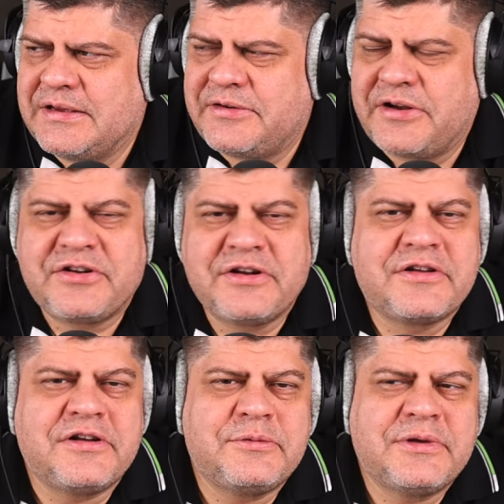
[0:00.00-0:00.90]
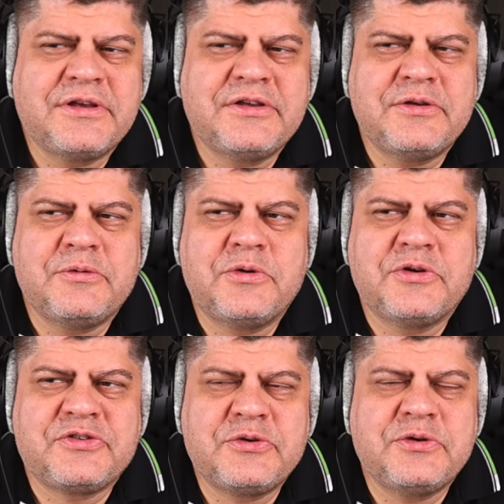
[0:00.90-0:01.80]
Russian economy
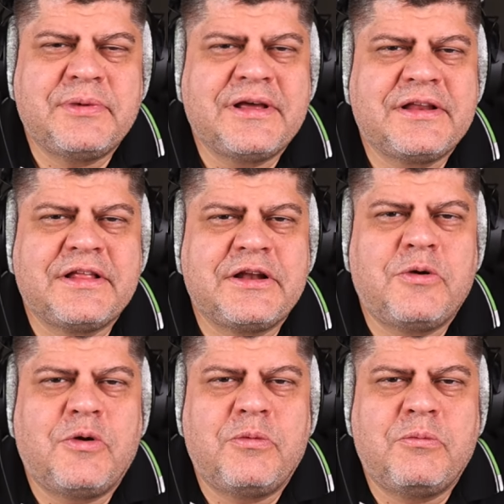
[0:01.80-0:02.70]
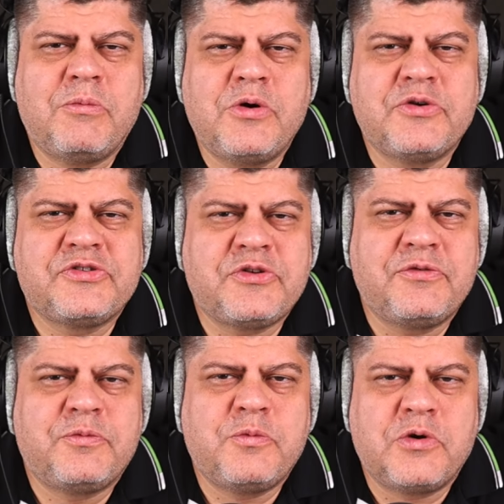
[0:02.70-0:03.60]
was doing better than most
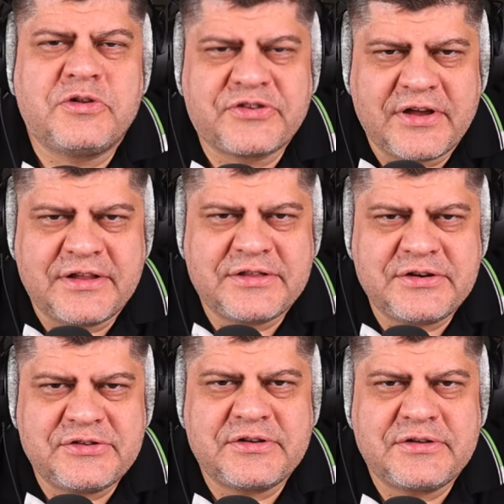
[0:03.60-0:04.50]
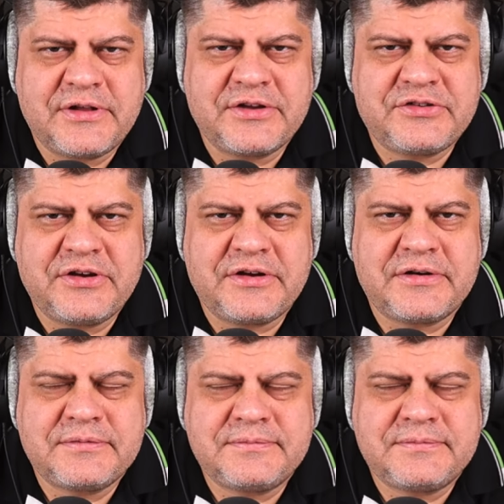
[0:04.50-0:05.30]
of world's countries last year.